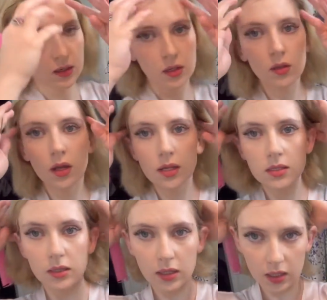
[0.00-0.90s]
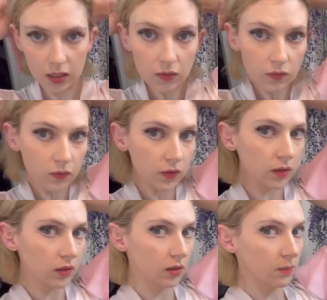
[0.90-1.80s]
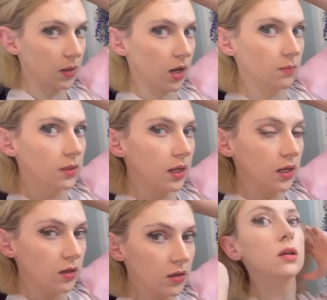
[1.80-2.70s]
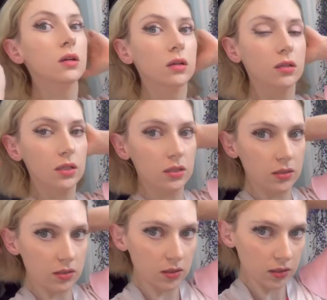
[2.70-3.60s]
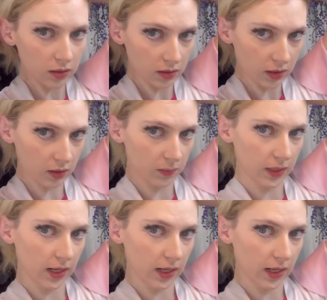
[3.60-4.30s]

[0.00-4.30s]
you got to leave the bottom layer at least a little bit